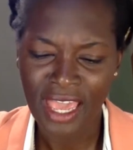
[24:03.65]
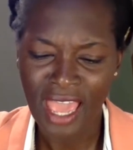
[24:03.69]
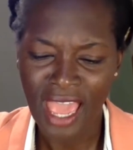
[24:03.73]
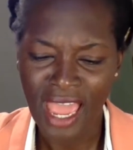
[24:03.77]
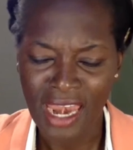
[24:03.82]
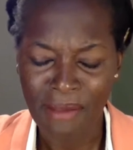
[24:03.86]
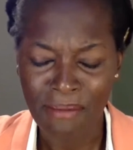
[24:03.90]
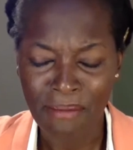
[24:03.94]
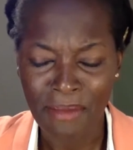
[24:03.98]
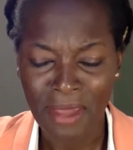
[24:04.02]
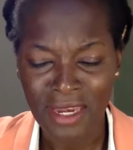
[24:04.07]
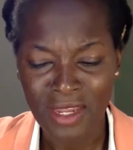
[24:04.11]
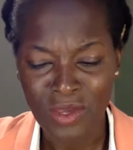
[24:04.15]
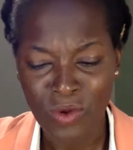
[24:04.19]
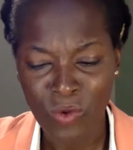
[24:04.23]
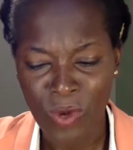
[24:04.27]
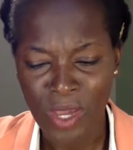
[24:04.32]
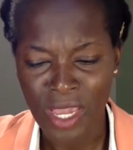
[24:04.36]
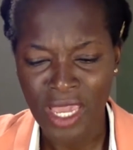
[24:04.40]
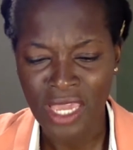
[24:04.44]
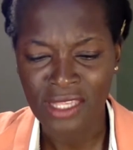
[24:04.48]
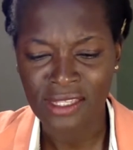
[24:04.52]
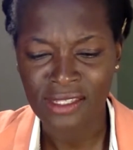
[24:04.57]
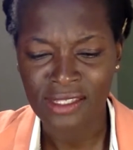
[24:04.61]
And in many
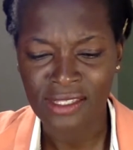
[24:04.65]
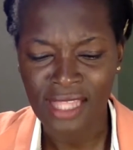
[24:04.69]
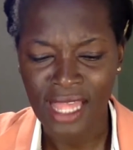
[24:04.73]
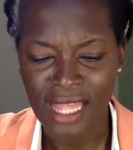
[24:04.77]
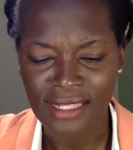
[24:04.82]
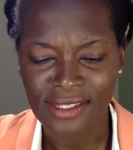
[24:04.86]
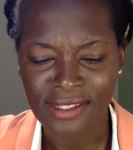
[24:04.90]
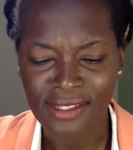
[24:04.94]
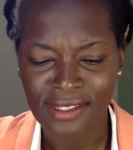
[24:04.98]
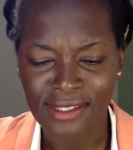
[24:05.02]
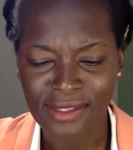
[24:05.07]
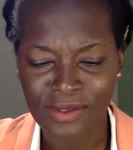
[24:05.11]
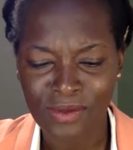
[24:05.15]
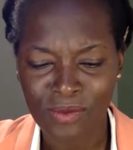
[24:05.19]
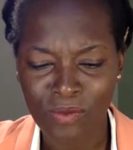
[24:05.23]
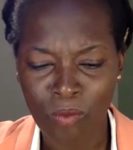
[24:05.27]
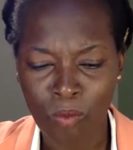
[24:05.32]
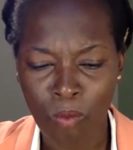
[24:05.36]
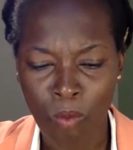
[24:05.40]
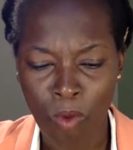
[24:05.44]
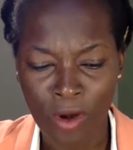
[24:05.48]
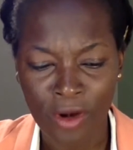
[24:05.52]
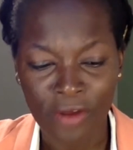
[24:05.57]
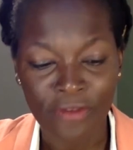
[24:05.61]
ways, that's
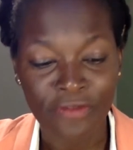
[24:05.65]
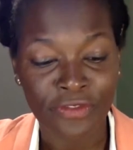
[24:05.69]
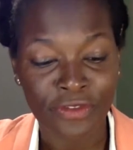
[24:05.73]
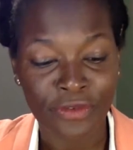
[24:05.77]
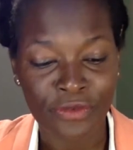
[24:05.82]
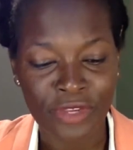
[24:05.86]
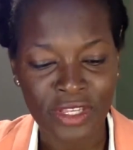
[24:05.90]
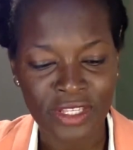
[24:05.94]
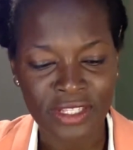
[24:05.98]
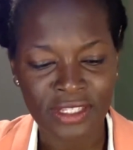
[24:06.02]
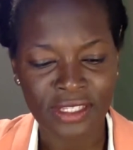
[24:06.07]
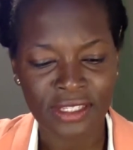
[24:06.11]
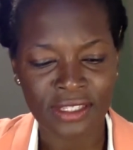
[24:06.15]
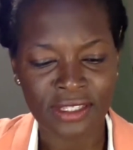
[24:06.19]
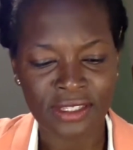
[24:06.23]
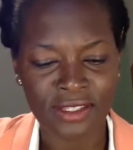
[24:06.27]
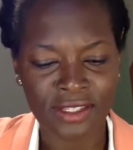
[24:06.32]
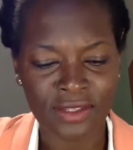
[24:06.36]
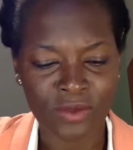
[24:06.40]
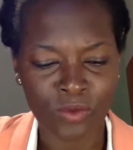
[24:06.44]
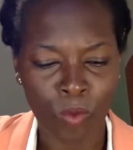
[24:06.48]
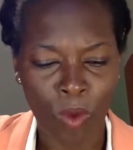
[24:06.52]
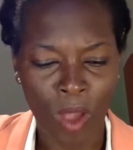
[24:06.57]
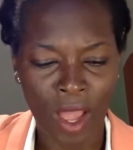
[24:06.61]
one of the
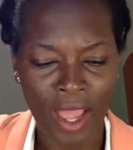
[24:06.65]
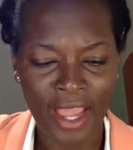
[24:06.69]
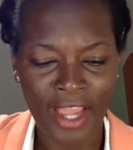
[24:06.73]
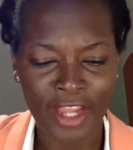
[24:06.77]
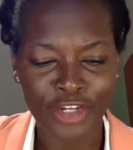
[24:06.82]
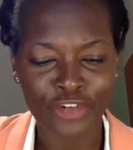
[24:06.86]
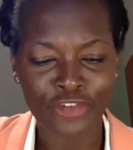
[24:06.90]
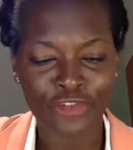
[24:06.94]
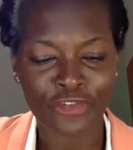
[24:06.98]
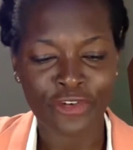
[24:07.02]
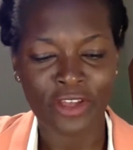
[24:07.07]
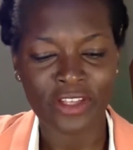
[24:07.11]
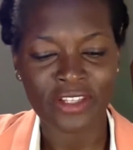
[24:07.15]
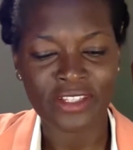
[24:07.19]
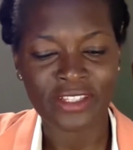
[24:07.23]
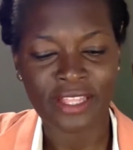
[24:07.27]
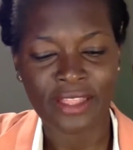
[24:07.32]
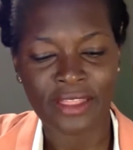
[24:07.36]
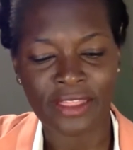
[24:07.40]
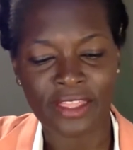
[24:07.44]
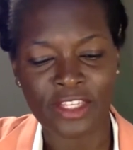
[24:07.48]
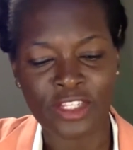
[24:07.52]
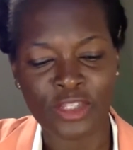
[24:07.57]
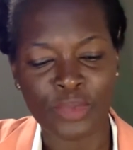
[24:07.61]
reasons why I trust
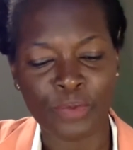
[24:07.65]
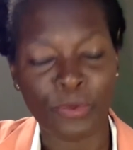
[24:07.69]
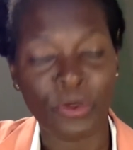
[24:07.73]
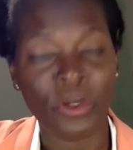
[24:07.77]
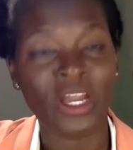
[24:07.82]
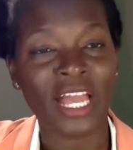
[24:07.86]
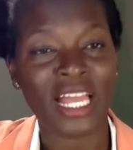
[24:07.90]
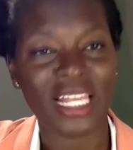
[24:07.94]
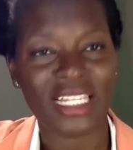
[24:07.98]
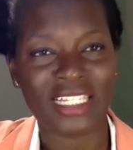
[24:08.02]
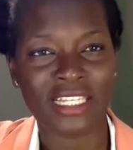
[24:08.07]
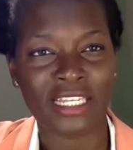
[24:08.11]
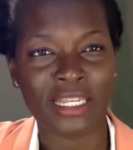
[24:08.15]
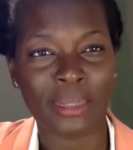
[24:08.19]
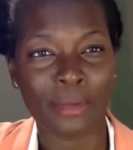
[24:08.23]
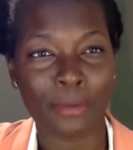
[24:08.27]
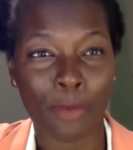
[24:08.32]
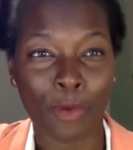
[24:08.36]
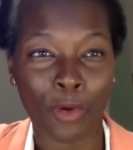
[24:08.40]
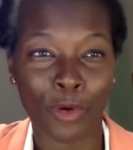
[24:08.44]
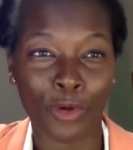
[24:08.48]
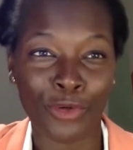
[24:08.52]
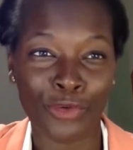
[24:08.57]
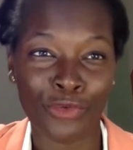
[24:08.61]
that this book has an
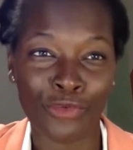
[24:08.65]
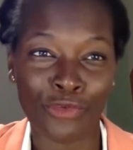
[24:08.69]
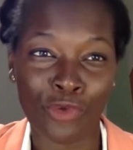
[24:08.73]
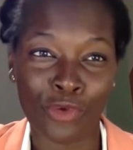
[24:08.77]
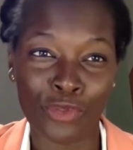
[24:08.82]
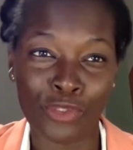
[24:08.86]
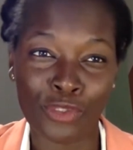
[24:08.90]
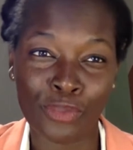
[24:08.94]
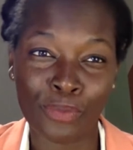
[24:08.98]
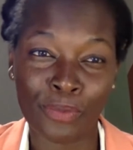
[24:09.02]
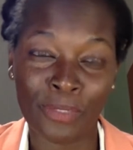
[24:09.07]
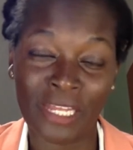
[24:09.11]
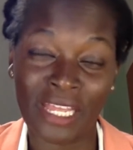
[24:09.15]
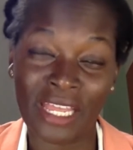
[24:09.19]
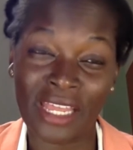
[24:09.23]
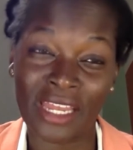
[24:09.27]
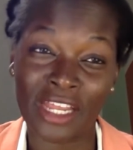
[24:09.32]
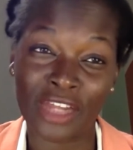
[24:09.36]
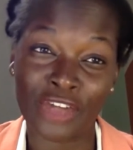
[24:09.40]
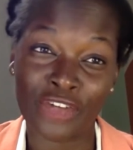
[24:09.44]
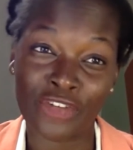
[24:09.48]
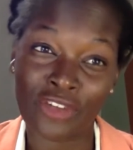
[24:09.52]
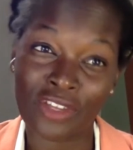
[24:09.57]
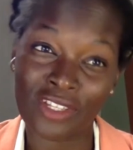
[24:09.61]
important role to play. And
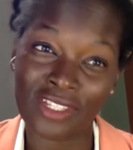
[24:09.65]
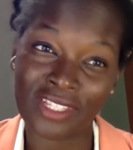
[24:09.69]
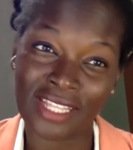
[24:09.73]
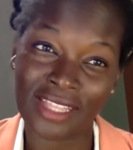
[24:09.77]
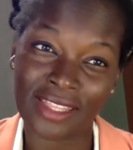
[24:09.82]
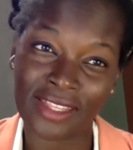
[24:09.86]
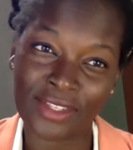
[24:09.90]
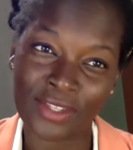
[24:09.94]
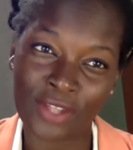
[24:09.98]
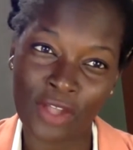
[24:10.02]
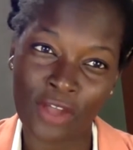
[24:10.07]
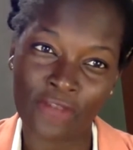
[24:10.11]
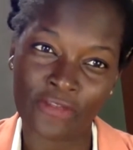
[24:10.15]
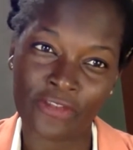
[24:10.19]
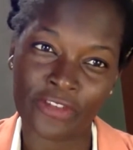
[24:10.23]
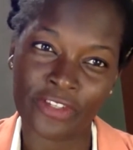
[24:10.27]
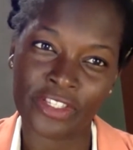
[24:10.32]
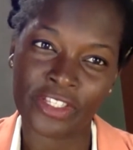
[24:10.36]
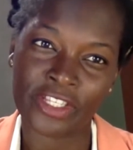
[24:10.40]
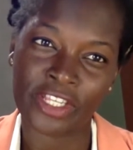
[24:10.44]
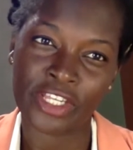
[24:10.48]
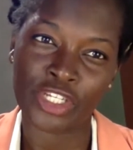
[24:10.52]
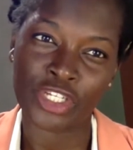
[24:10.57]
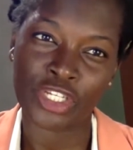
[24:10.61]
I trust that this
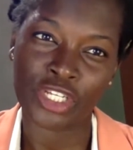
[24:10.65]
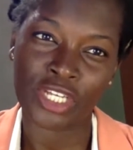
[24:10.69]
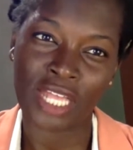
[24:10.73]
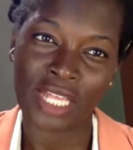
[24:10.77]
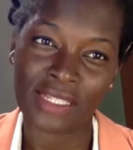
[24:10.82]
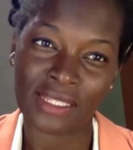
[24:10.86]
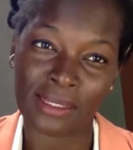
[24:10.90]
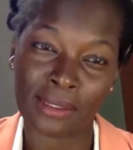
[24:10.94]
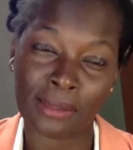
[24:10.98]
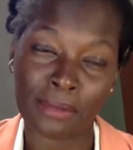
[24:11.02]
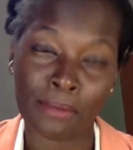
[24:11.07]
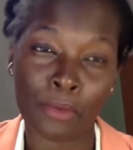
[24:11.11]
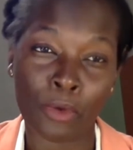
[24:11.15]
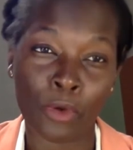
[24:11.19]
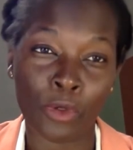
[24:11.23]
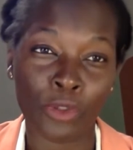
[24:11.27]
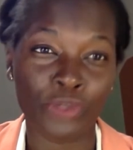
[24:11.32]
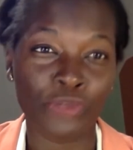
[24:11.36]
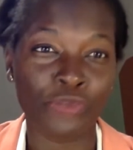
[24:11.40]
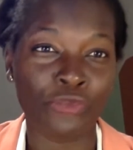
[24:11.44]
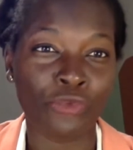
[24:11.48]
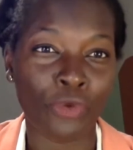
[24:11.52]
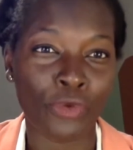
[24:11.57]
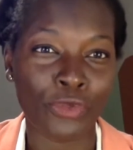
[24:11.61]
conversation has an
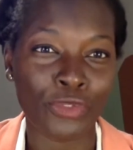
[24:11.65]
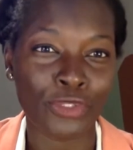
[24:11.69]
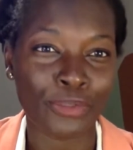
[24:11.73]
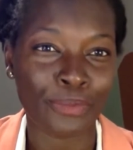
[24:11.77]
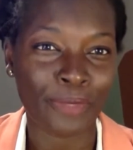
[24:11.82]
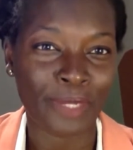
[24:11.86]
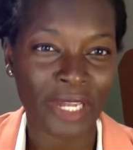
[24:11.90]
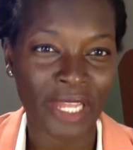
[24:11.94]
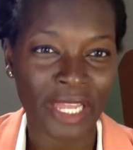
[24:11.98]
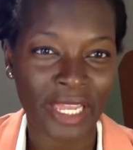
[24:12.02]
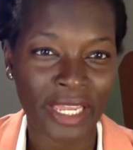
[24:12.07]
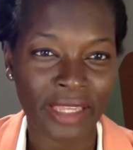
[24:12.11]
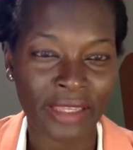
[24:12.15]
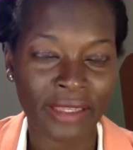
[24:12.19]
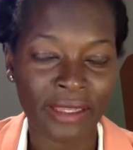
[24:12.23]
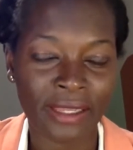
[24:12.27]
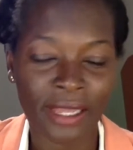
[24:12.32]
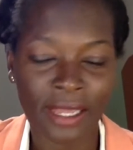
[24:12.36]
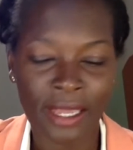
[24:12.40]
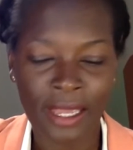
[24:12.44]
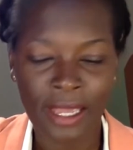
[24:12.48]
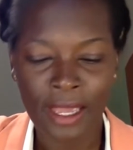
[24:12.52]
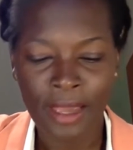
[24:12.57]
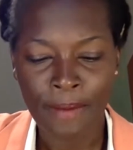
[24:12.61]
important role to play,
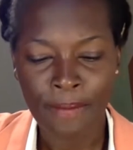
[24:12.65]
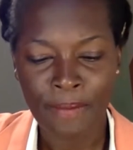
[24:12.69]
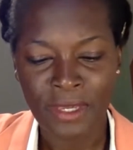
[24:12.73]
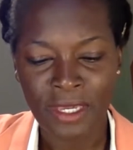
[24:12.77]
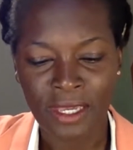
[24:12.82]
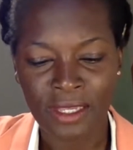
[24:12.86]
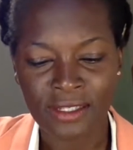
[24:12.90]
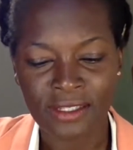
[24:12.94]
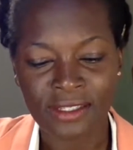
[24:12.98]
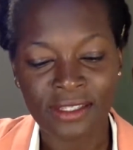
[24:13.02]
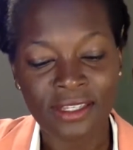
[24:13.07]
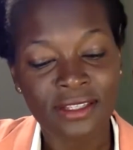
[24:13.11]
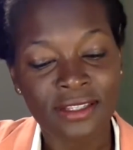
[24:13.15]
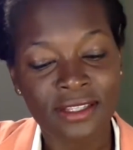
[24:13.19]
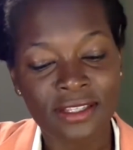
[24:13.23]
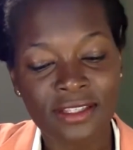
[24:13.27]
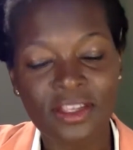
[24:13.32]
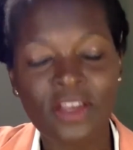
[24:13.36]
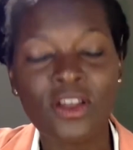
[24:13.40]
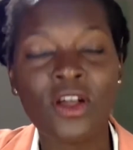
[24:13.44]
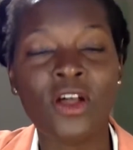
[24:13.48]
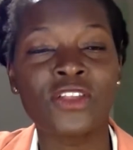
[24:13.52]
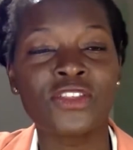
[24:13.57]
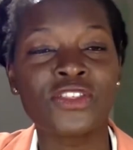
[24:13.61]
because this
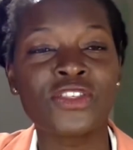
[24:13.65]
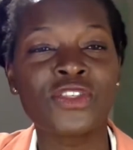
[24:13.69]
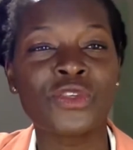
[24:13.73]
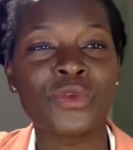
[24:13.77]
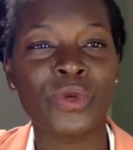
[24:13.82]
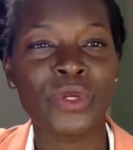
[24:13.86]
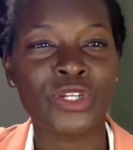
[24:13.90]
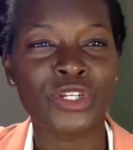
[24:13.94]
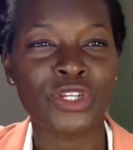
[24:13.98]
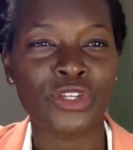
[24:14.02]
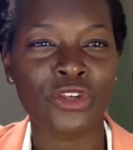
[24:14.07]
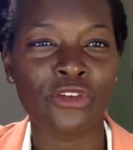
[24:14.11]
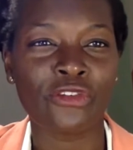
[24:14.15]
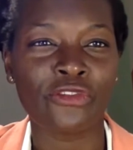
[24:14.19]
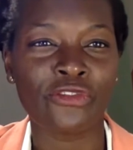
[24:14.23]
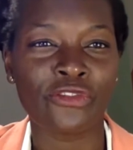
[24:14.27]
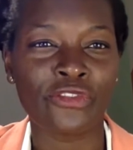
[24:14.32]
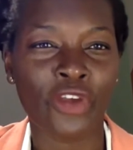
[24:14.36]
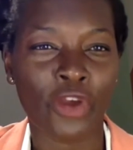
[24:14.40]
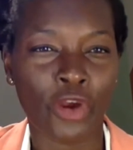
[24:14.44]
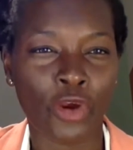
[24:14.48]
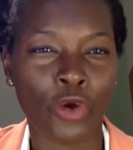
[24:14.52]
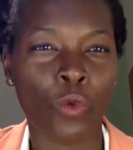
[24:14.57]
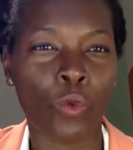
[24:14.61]
is a continuation of
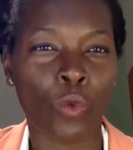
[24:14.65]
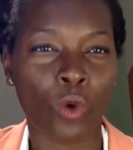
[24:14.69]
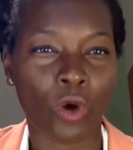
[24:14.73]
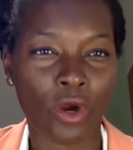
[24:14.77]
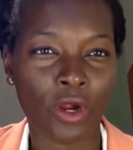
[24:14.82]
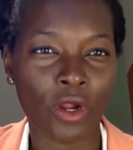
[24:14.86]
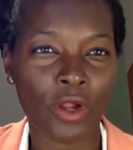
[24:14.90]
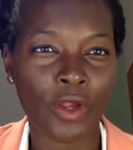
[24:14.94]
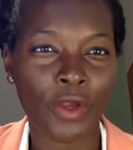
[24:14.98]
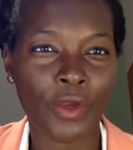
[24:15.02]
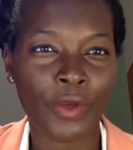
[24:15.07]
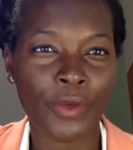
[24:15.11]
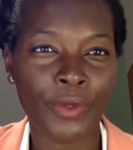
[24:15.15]
her work,